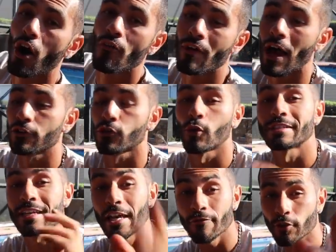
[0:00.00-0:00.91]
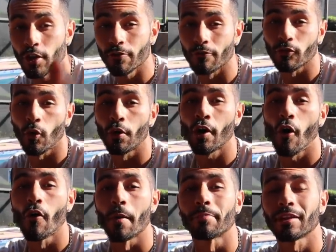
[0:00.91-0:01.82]
of outdoors if you live in
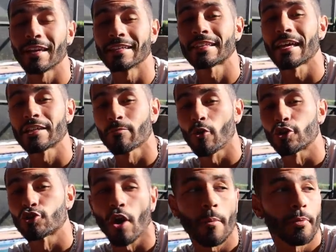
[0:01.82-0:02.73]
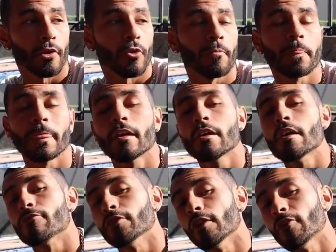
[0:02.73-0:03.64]
Florida or a place that is more tropical.
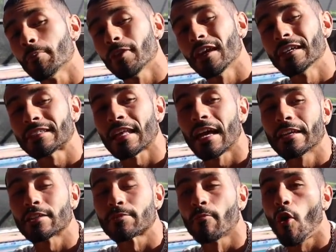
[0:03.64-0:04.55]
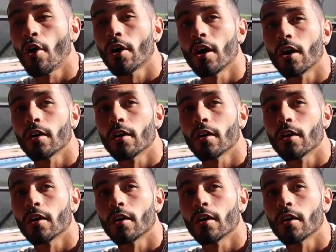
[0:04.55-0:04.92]
If you live a place that is more,